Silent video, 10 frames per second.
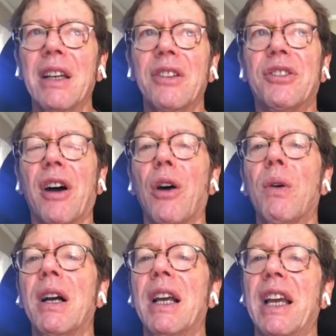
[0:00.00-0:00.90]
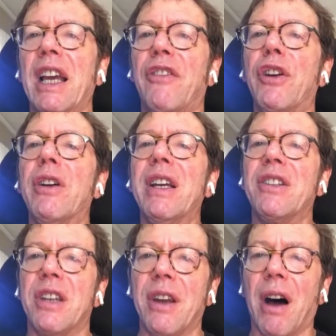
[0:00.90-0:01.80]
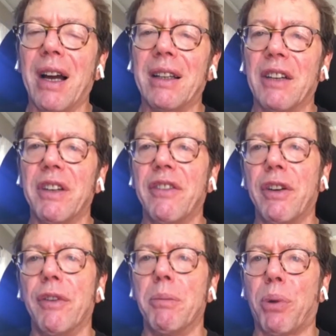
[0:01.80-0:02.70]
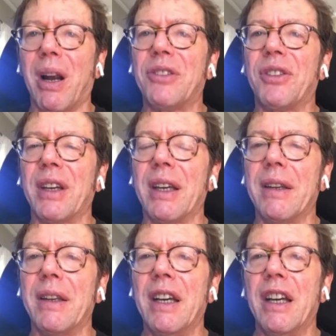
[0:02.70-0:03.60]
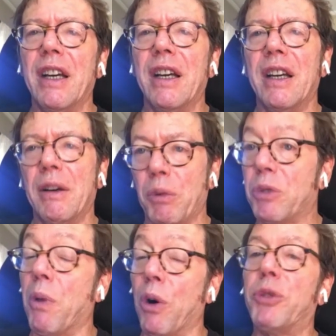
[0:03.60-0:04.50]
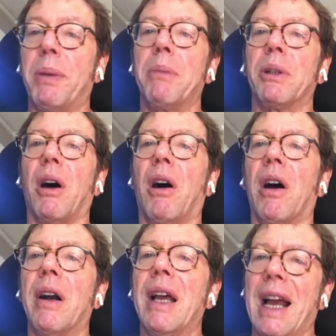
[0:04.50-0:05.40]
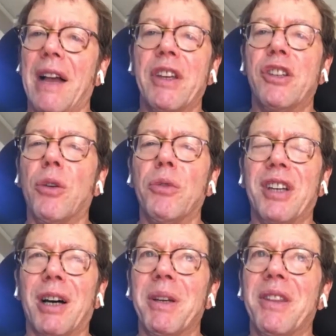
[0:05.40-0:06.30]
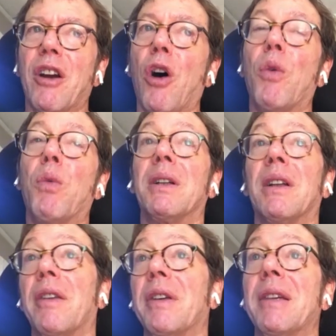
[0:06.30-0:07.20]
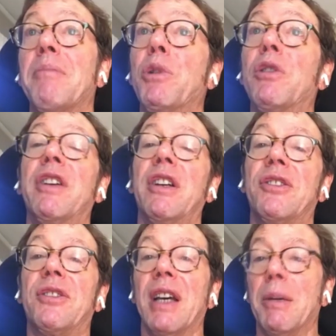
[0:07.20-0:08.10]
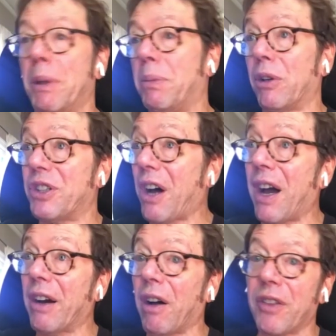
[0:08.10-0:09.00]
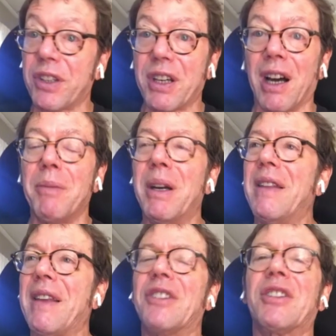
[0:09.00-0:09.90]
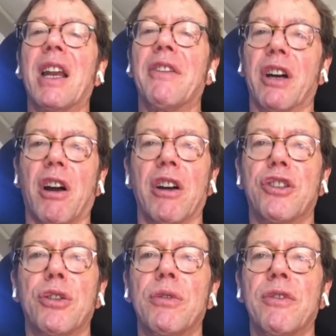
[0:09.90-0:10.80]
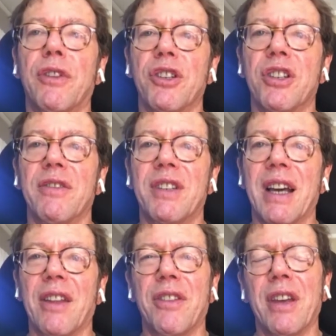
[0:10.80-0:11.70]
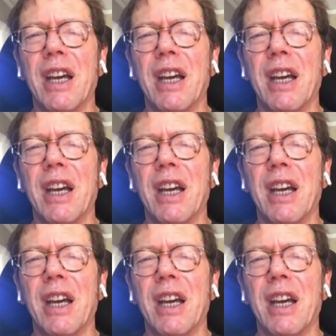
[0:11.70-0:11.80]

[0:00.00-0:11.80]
So if you're in denial of it, if you're repressing it, which most people are, and then don't tell me that, oh, well, in movies, people are dying all the time. That's kind of a cartoon version of death.